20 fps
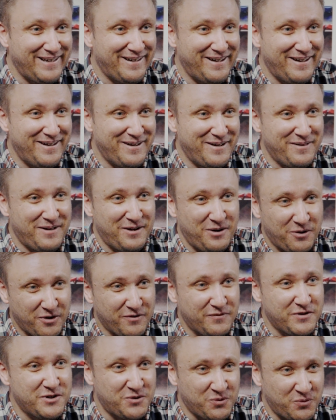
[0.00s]
A
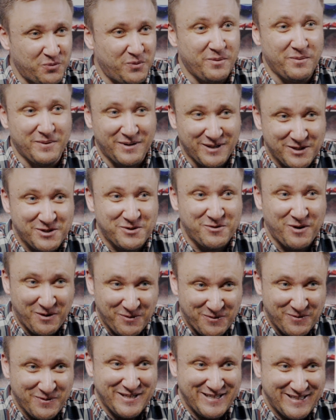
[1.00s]
lot of us thought we were going to
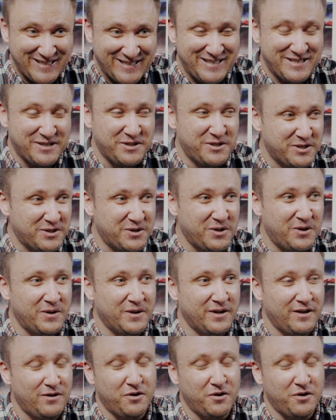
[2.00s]
struggle this season just gone.